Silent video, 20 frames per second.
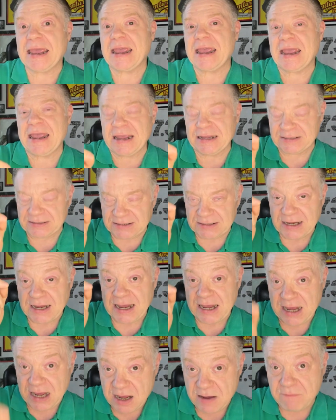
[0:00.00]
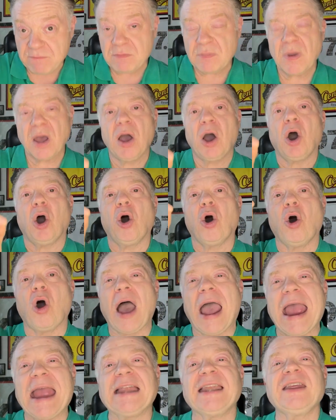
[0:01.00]
it's him or
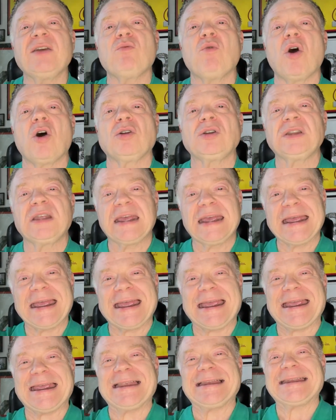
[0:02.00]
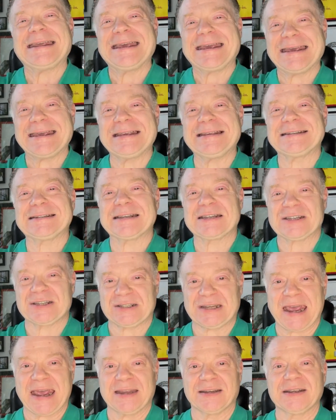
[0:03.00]
anyone in his
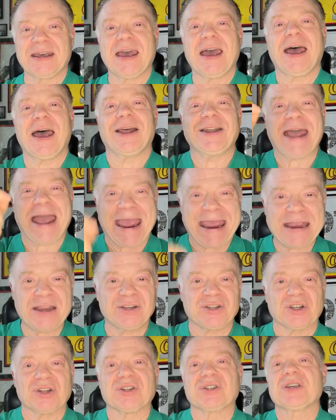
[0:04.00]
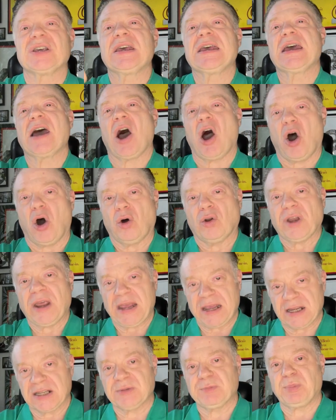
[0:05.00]
stead, an agent on
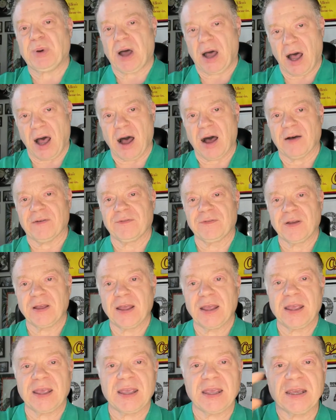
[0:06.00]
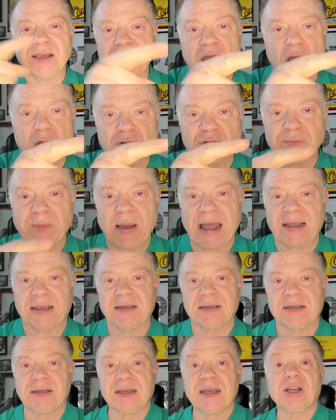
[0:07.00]
his behalf. He goes back
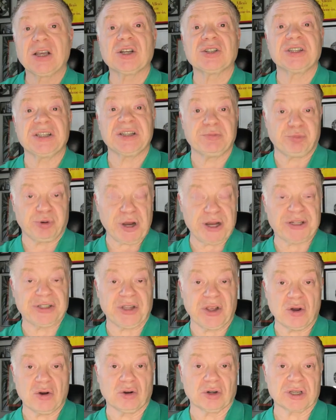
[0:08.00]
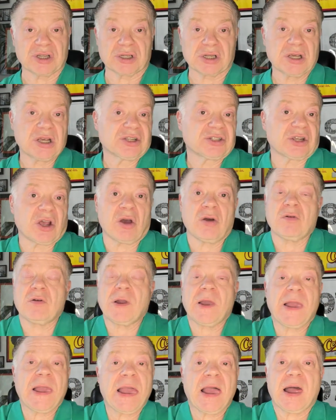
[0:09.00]
because he's breached the orders. So
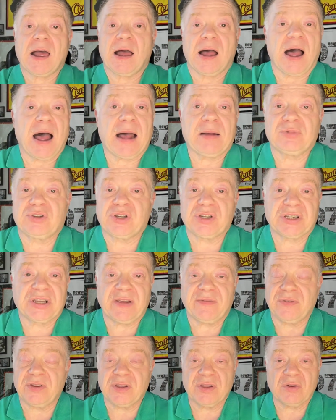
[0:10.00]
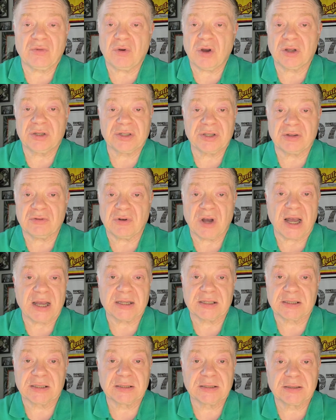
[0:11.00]
I'm just giving you the word to the wise.